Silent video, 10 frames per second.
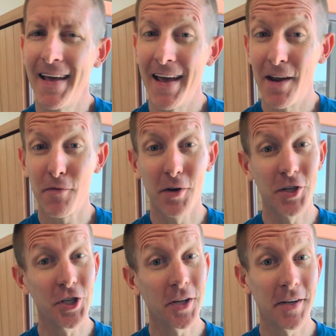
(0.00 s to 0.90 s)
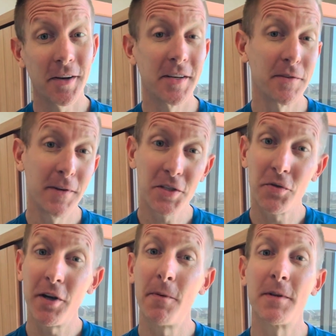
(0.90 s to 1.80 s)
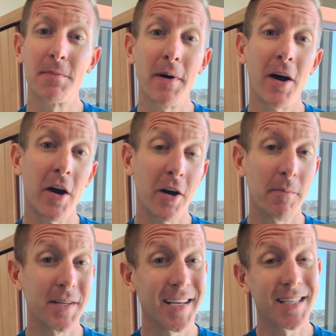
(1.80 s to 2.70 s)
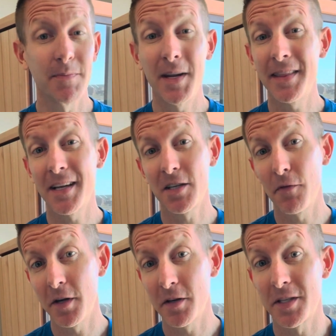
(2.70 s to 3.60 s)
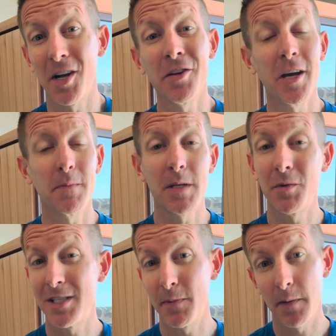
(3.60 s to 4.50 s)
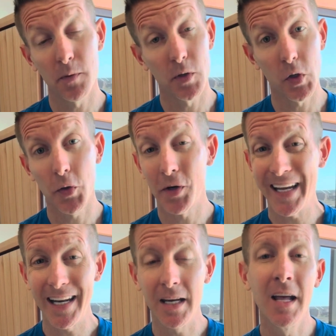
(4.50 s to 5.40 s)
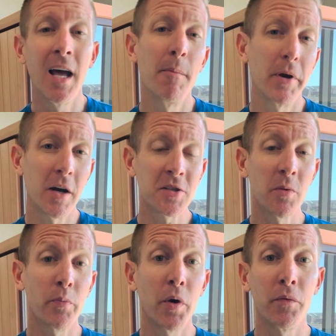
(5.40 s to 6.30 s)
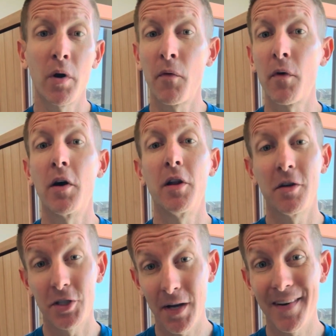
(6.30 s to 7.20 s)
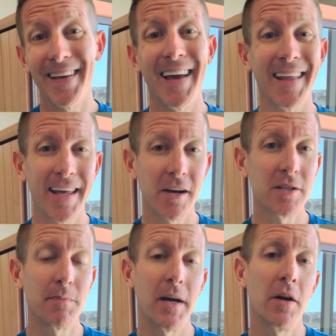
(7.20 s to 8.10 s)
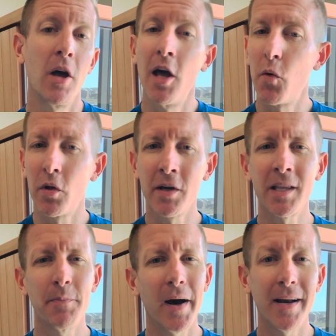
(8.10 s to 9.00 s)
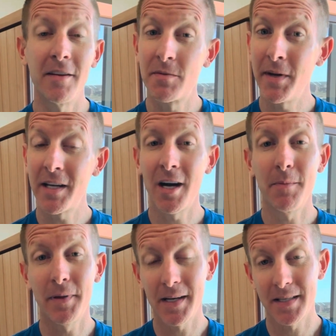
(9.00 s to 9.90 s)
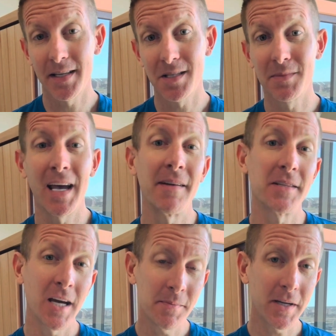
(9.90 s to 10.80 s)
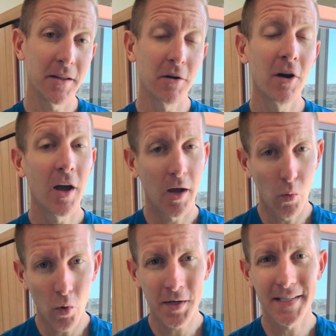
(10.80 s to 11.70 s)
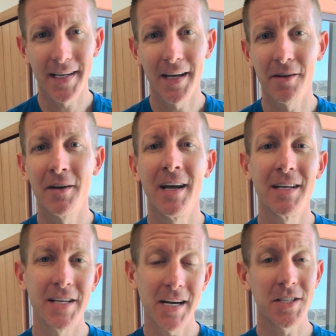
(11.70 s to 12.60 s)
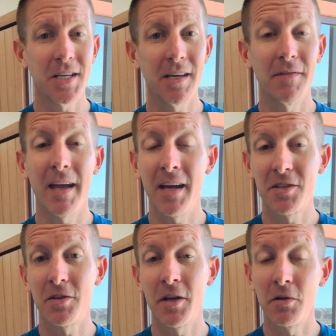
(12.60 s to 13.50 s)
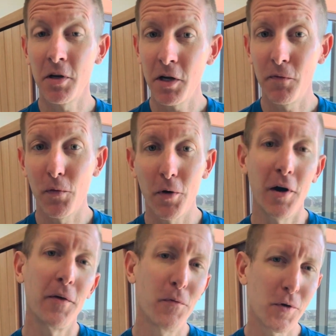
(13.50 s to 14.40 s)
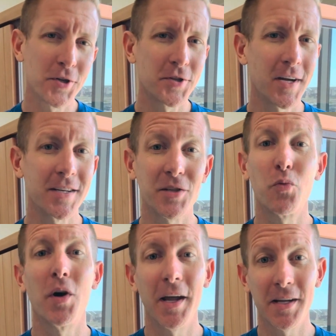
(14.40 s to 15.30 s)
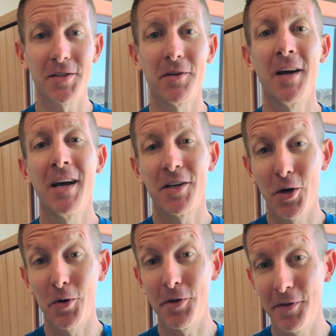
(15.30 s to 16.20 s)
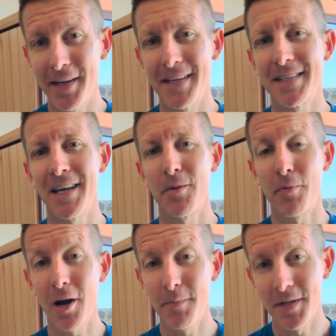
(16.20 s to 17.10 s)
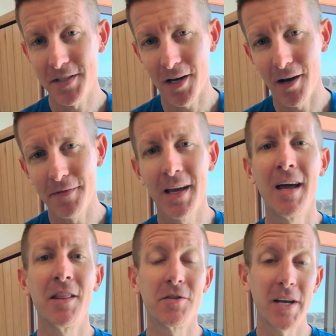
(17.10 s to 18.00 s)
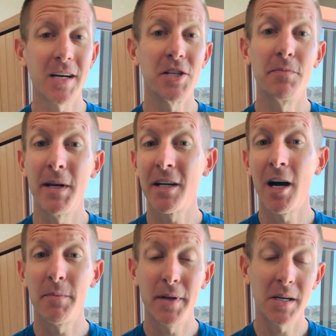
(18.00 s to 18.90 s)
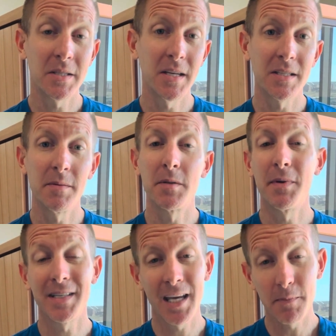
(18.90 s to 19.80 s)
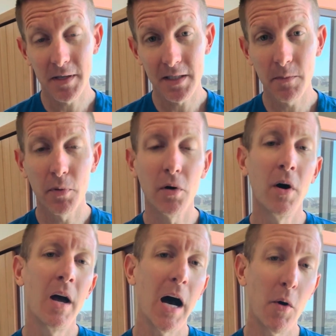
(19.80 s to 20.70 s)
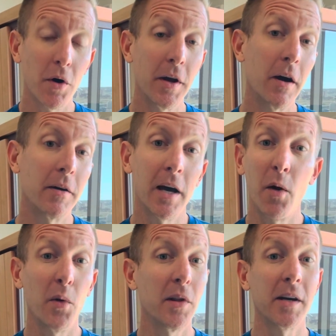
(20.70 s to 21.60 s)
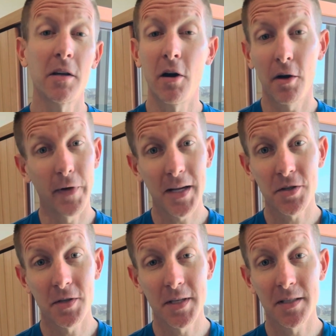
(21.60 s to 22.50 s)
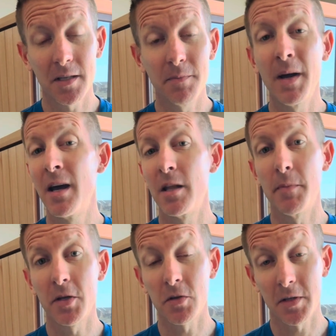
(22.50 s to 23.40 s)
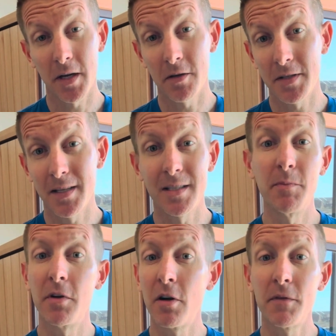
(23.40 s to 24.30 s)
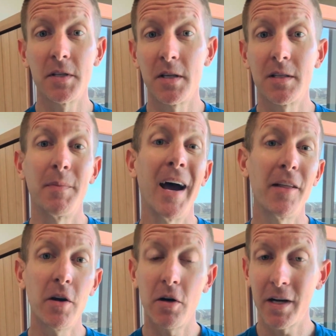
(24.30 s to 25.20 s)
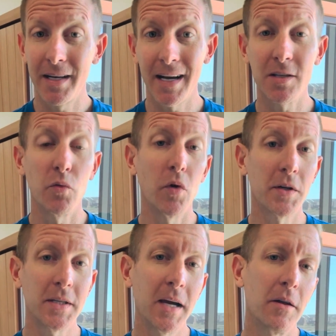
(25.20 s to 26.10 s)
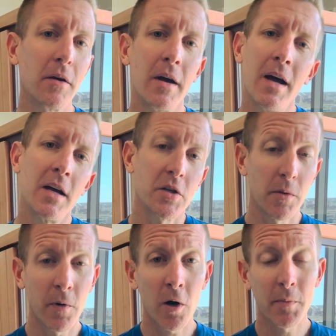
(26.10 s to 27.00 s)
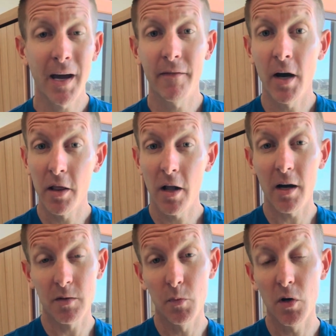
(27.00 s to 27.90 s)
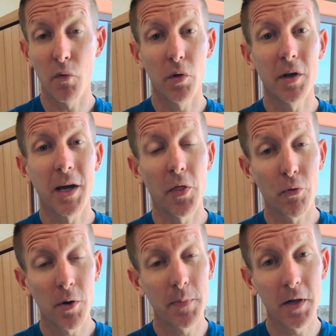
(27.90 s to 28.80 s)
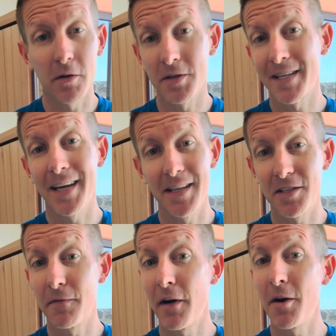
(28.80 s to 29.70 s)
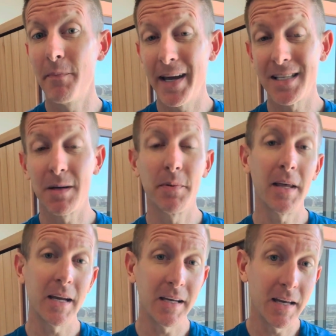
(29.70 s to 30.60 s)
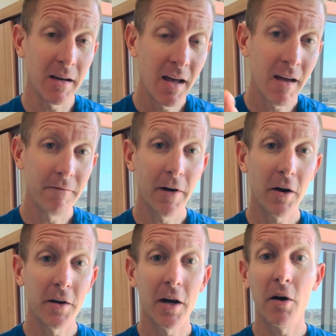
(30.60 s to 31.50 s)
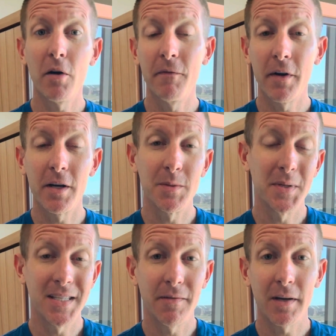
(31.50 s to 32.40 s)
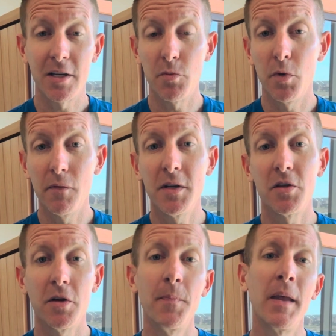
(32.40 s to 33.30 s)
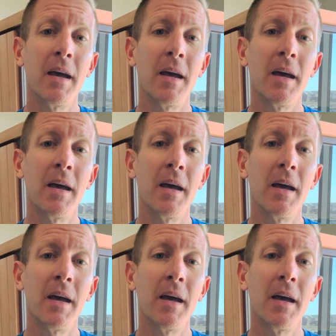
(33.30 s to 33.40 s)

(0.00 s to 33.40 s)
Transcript: Hey everyone, Sheldon here. As a physical therapist and biohacker, I've been testing many things over the years to not only help someone speed up the result they're getting, but also improve their overall longevity and health span. When we look at the body, there's many complex systems that have to come together and work together to actually give the answer that you're looking for. Unfortunately, there's not just one answer, go and do this, and the problem is solved. There's actually many complex systems, but to keep it simple, I want to narrow it down. We look at the cardiovascular system, the musculoskeletal system, the nervous system, how they all connect and work together. So in the program I have Unlocked Move, and we look at 3 pillars. Again, these are very basic, but they can get very narrow and very specific as you move into it.